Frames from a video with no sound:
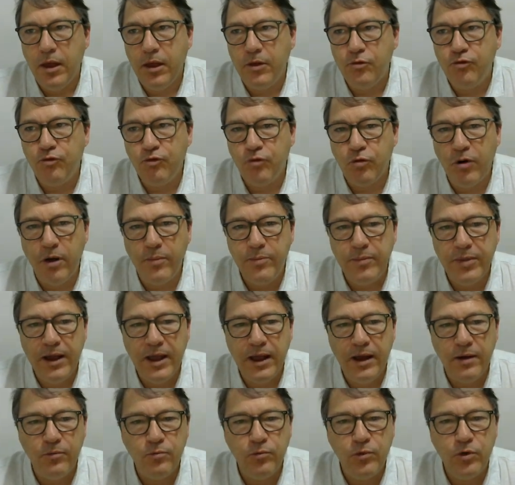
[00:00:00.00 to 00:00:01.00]

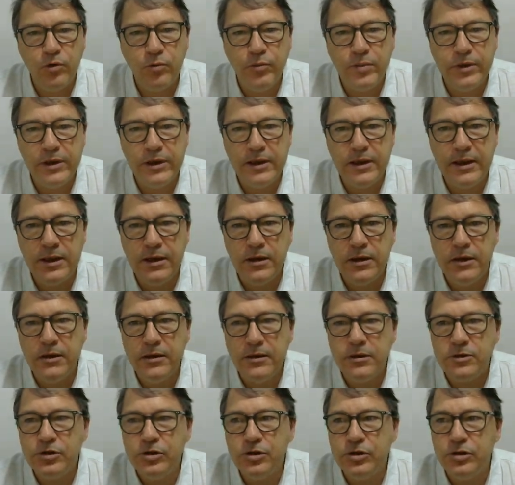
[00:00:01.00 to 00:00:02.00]
dropout will
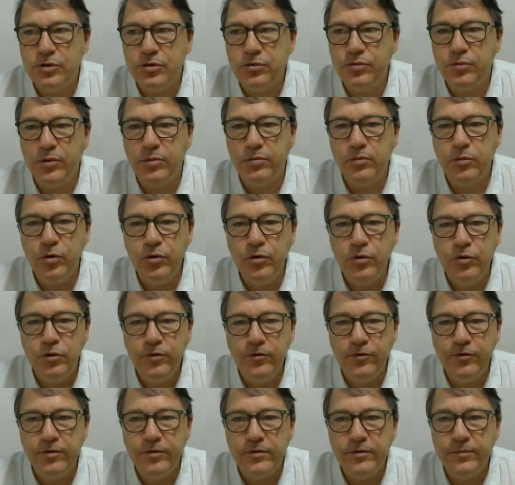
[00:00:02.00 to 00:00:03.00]
begin to
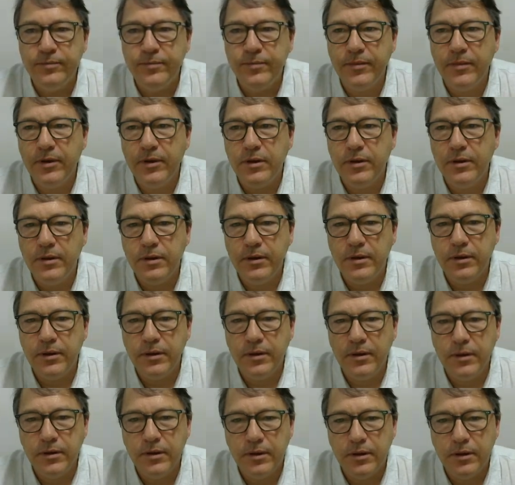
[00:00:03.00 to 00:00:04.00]
remove
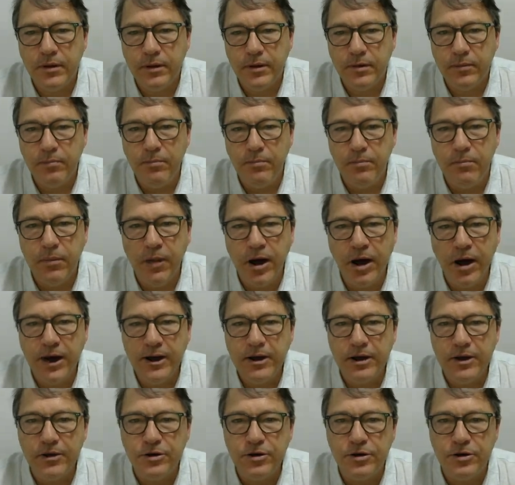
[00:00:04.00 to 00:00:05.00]

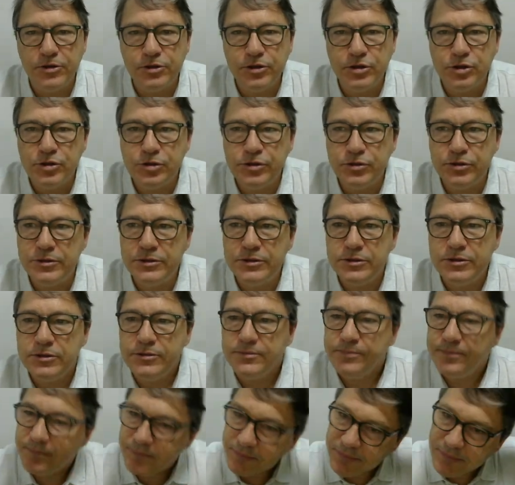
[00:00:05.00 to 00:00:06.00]
minor contours,
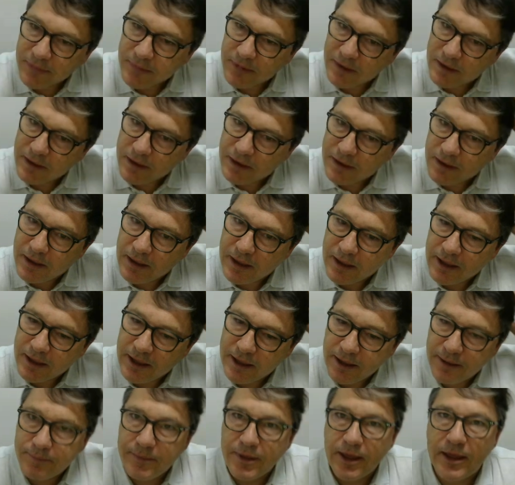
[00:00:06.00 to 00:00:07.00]

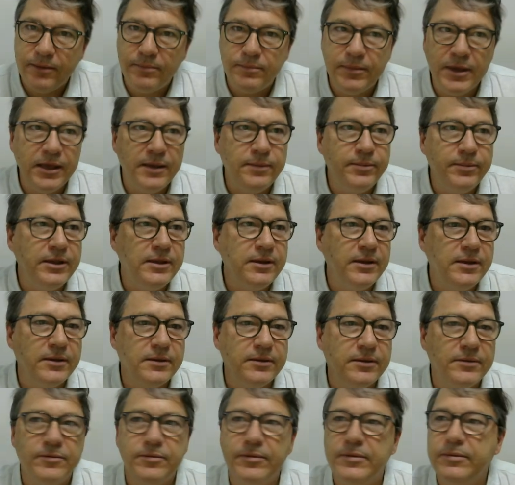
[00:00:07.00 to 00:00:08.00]
and
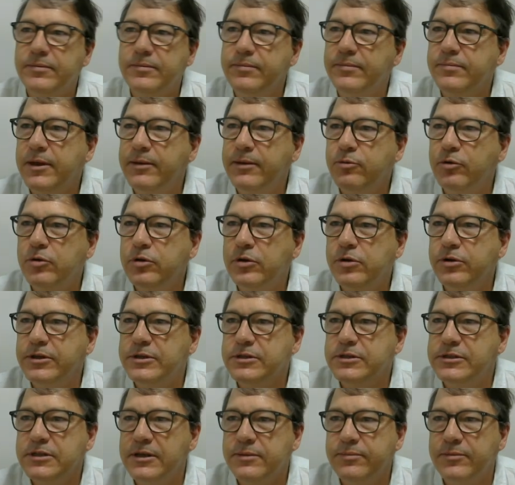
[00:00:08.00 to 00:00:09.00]
maybe we'll look at
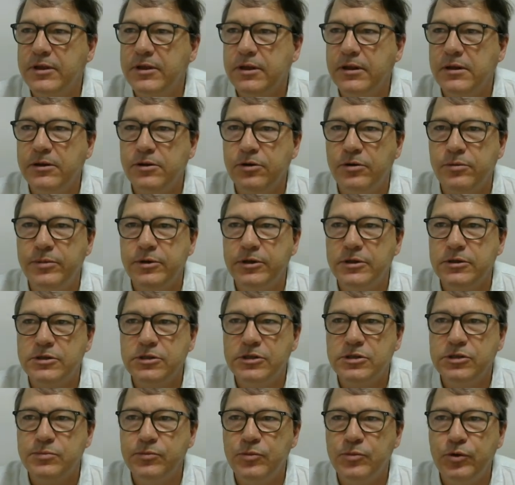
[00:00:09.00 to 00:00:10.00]
something a little bit
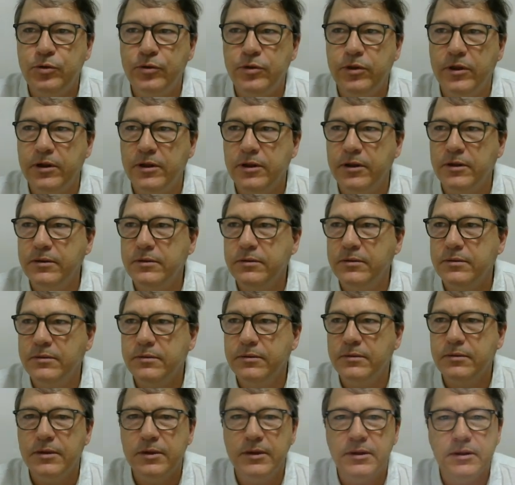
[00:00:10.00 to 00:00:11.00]
smoother.
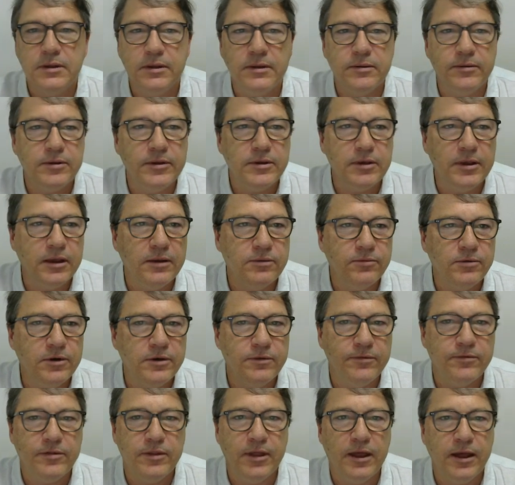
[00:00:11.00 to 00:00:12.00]
Let me get rid
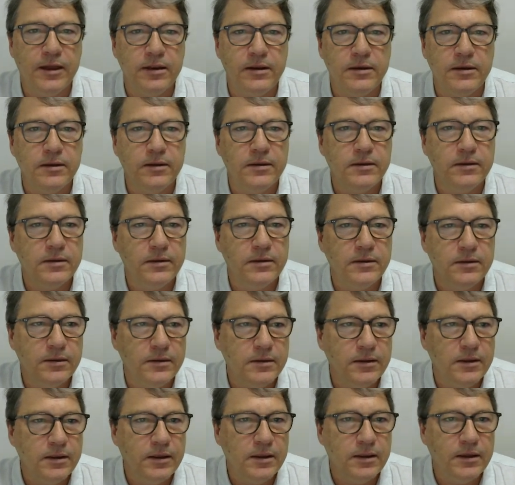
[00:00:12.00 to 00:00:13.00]
of that.
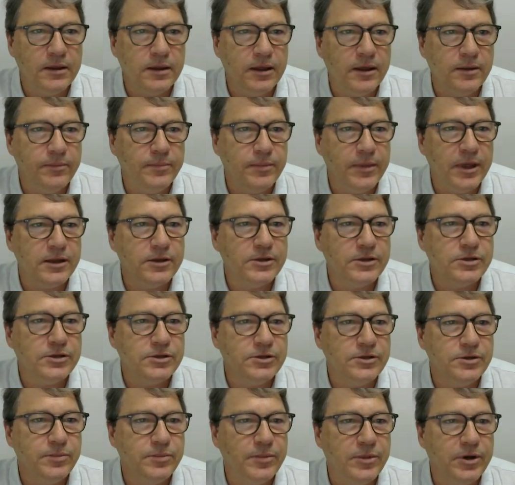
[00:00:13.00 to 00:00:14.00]
Come back
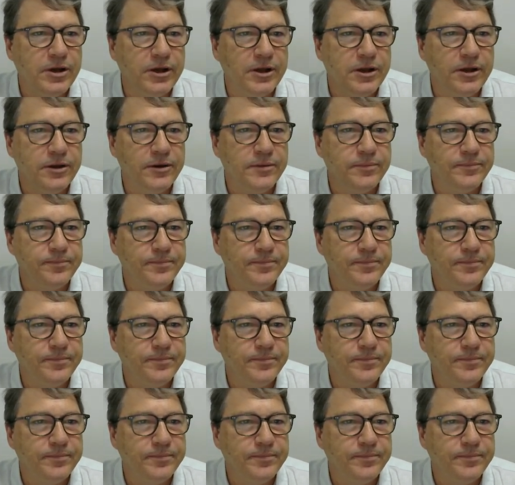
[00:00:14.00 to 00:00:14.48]
to my